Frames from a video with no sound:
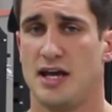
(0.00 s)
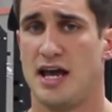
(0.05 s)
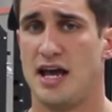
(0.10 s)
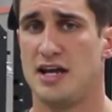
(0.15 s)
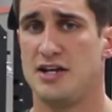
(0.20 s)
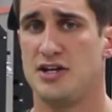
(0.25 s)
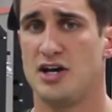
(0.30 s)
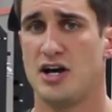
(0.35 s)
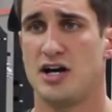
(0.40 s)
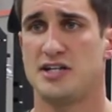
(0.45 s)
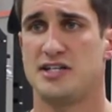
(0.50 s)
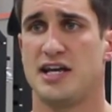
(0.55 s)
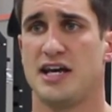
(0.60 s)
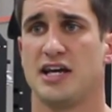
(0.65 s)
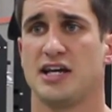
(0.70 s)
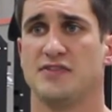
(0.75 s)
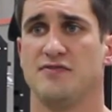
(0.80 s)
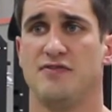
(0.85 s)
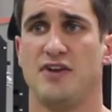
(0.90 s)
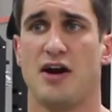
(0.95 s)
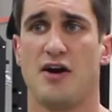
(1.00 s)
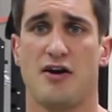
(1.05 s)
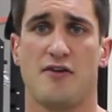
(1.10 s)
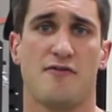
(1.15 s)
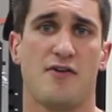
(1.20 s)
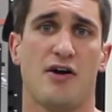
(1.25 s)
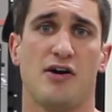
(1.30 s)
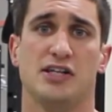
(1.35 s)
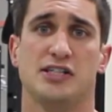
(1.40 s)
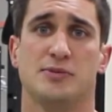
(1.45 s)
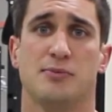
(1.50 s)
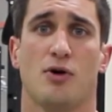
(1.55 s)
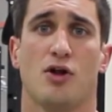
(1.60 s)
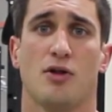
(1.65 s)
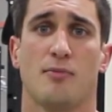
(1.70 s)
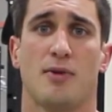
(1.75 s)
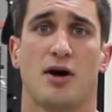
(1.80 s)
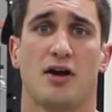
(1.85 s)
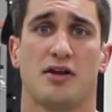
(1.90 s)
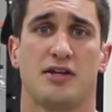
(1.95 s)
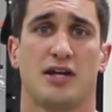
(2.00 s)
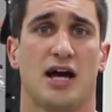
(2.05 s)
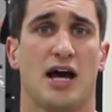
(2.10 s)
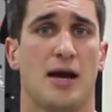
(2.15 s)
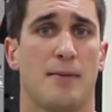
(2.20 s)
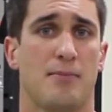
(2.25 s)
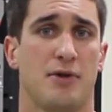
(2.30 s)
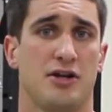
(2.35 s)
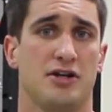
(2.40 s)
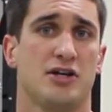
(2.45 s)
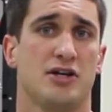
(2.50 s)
it does take a very, very small amount of time, but it